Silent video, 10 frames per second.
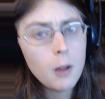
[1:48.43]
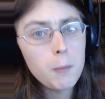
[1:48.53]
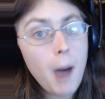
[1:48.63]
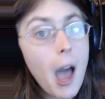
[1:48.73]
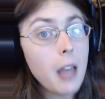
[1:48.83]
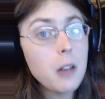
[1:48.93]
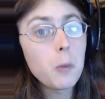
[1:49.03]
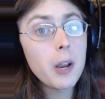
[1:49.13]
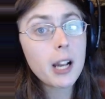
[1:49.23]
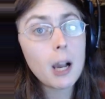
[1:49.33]
But
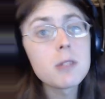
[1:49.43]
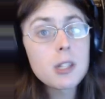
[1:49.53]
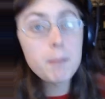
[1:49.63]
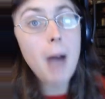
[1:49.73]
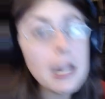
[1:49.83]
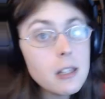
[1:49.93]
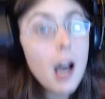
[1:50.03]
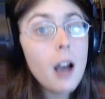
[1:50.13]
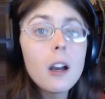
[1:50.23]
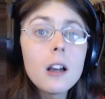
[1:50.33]
when it comes to
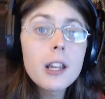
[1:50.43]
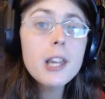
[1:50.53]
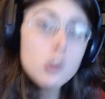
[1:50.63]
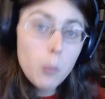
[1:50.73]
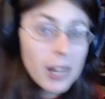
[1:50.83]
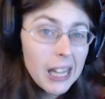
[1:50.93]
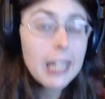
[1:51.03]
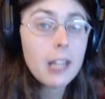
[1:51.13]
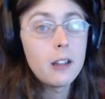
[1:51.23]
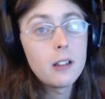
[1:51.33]
Myla, he's
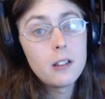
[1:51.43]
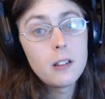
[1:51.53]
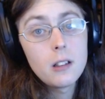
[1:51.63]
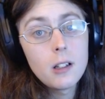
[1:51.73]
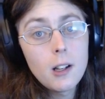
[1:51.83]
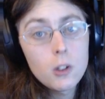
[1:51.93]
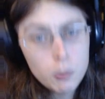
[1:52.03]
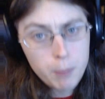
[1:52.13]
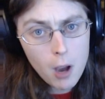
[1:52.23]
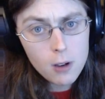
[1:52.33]
willing to
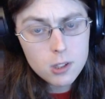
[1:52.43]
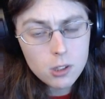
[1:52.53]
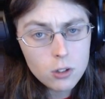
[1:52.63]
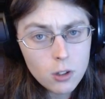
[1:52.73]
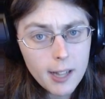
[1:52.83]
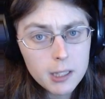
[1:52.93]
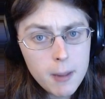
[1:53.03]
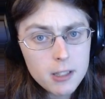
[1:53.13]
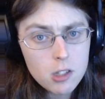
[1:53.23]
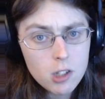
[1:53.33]
post direct
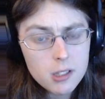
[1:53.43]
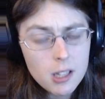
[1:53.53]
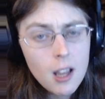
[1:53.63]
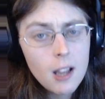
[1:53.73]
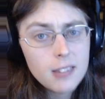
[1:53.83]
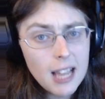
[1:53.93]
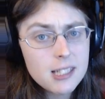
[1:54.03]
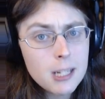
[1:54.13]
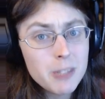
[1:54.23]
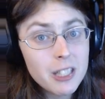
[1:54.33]
messages. That
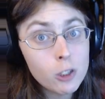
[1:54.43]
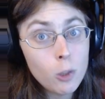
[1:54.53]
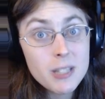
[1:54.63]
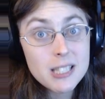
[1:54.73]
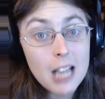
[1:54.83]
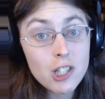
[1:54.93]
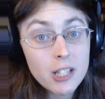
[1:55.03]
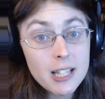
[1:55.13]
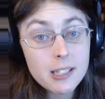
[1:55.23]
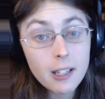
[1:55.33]
seems a little
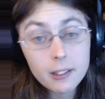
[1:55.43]
misogynistic.